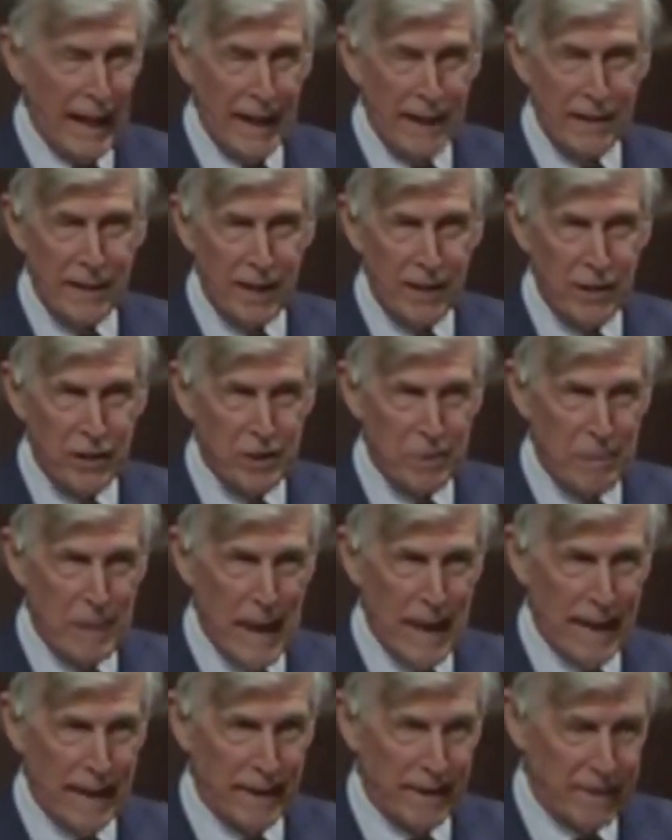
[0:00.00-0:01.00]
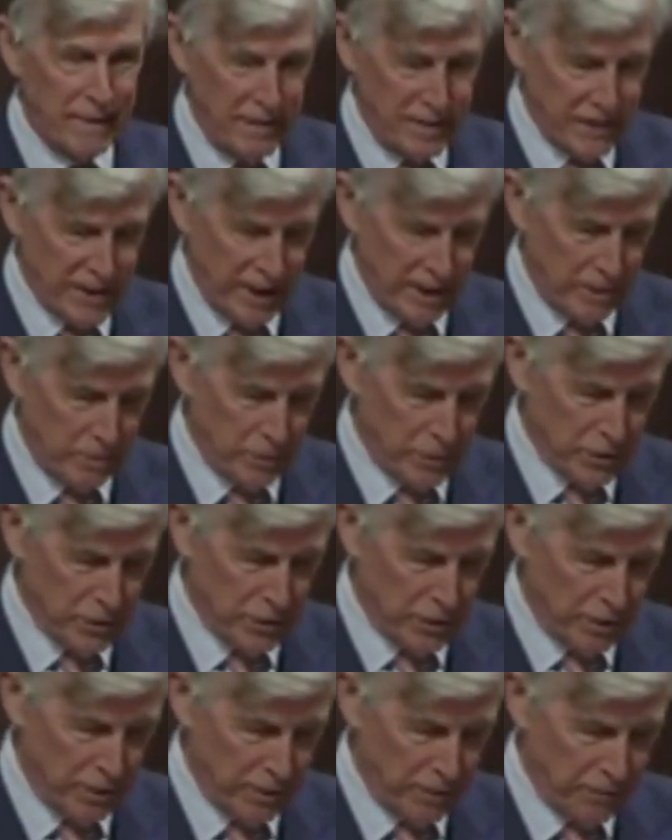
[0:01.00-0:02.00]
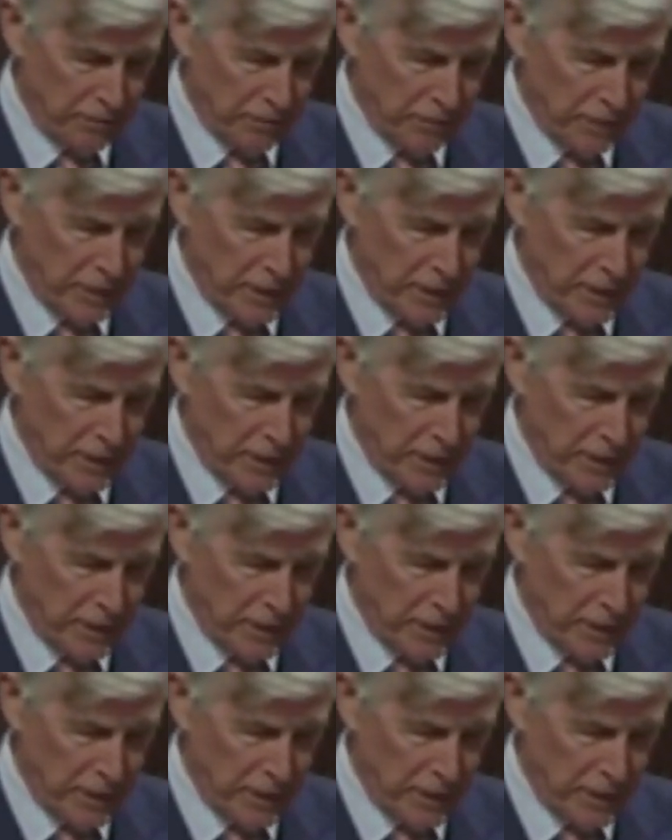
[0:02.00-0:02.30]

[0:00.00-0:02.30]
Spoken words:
and charismatic these animals are.